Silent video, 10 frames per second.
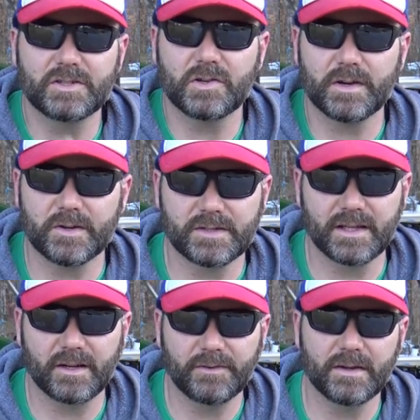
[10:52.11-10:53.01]
enjoy
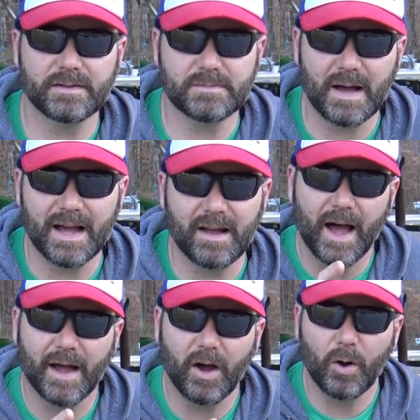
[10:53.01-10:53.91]
yourself, smile.
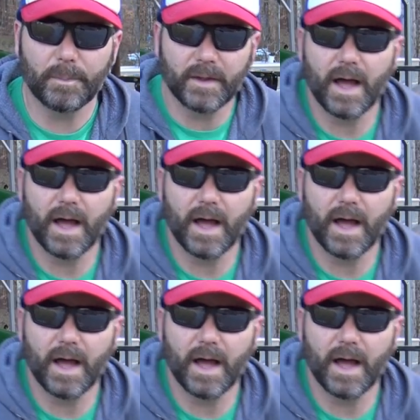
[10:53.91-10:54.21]
I hope